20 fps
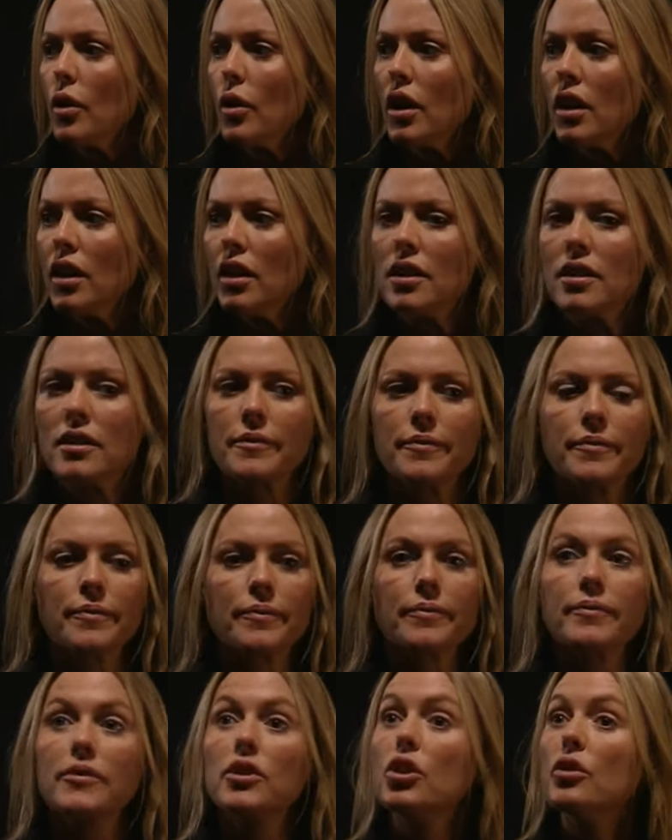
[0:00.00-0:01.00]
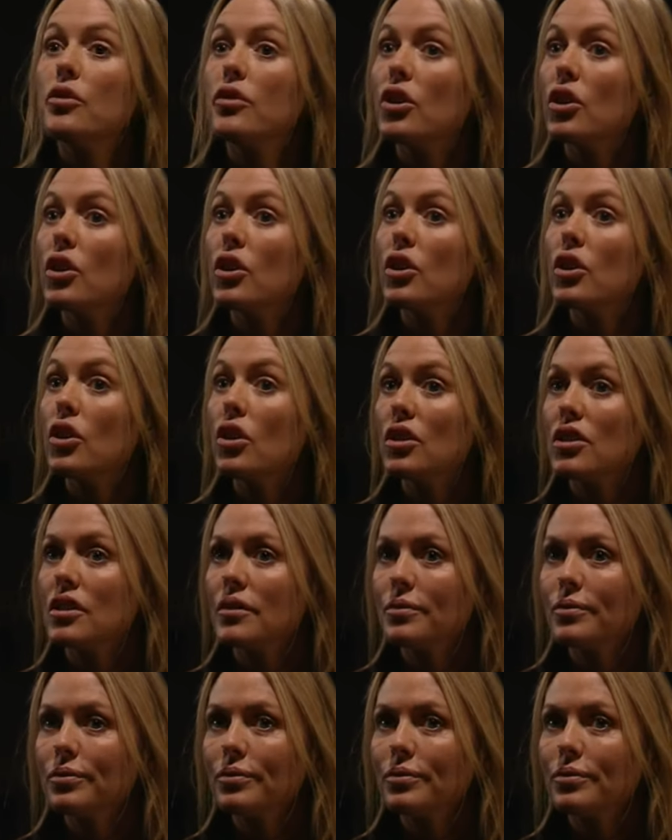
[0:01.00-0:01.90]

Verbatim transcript: uh, you forgot.